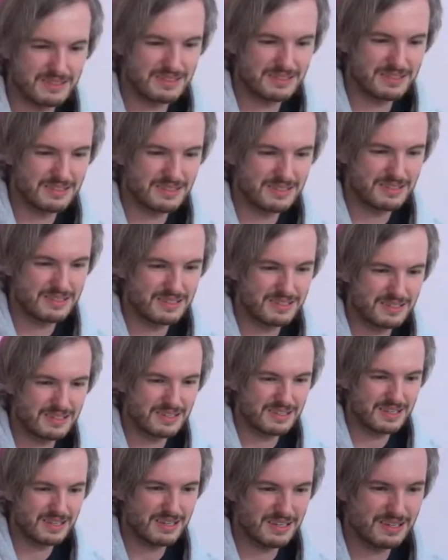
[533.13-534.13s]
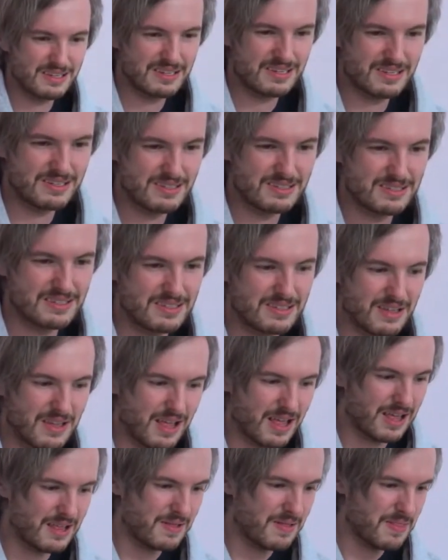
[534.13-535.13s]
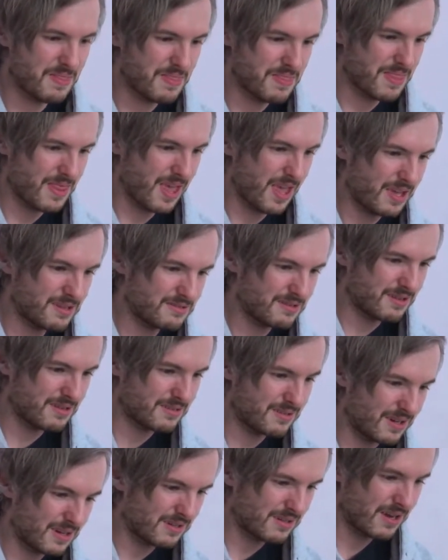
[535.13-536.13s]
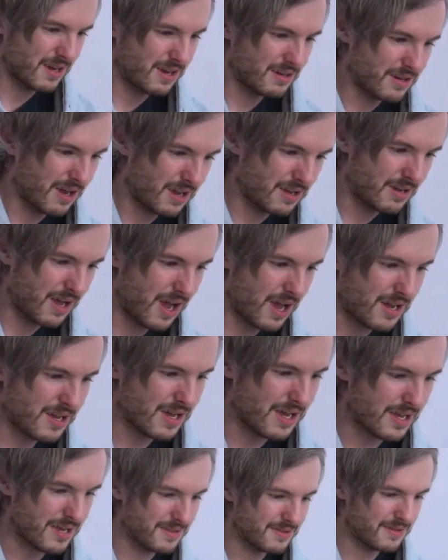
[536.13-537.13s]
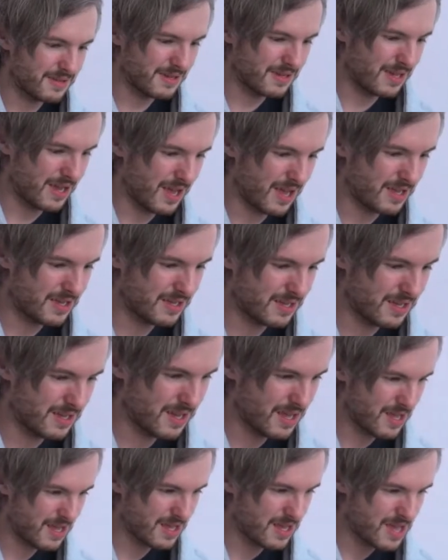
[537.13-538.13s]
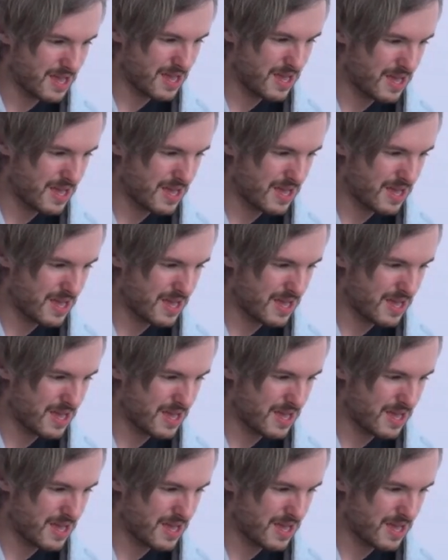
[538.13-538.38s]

sorry, you're just weird. Why are you doing this? You got me a hotel.